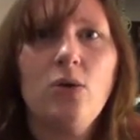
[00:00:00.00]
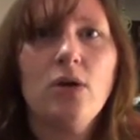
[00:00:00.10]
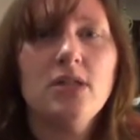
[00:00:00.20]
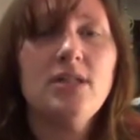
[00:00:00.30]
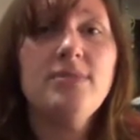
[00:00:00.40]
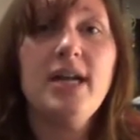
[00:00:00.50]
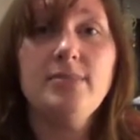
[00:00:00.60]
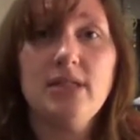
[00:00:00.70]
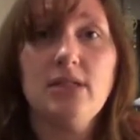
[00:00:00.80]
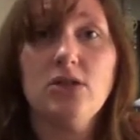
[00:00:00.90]
or
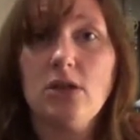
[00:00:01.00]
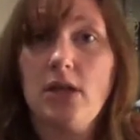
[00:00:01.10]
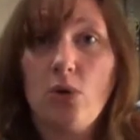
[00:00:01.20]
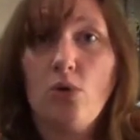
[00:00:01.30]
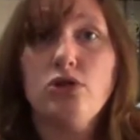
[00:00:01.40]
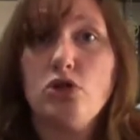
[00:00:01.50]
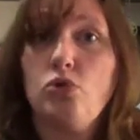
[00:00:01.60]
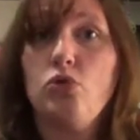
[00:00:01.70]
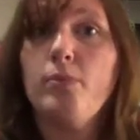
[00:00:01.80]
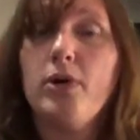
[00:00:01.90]
sometimes it's an old
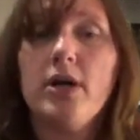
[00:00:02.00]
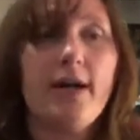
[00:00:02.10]
school book.